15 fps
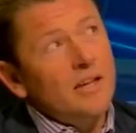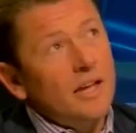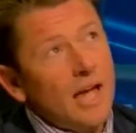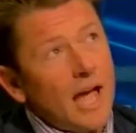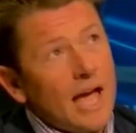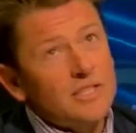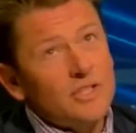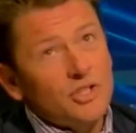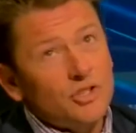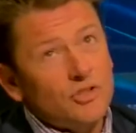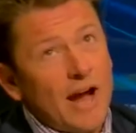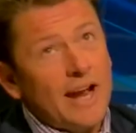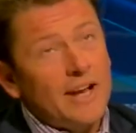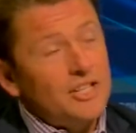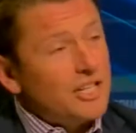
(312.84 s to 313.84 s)
as a
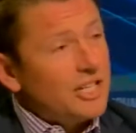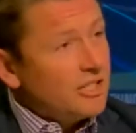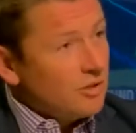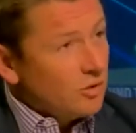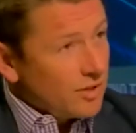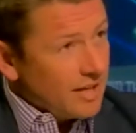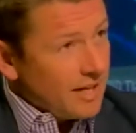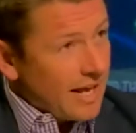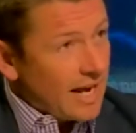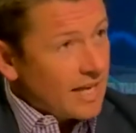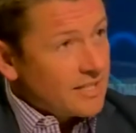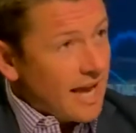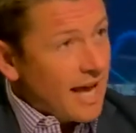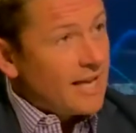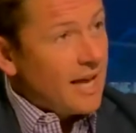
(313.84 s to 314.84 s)
strategy in looking at
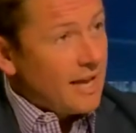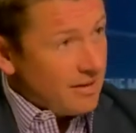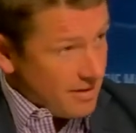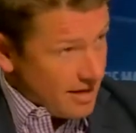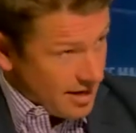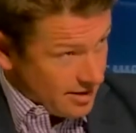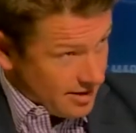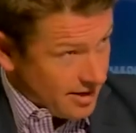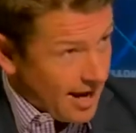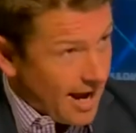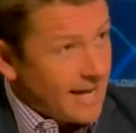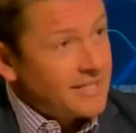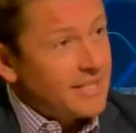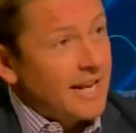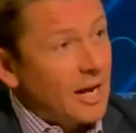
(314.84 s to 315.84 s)

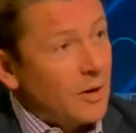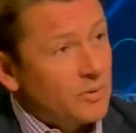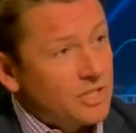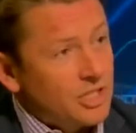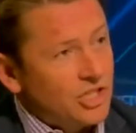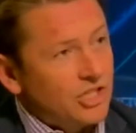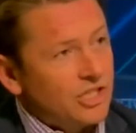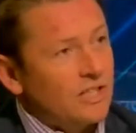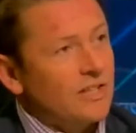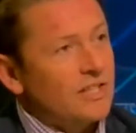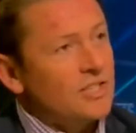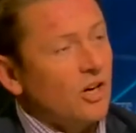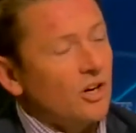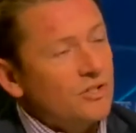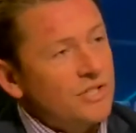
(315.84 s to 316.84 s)
asset acquisition in this
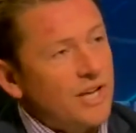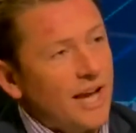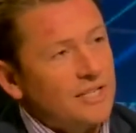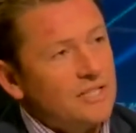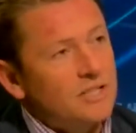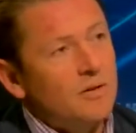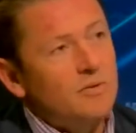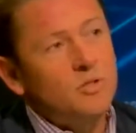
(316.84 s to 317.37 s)
context,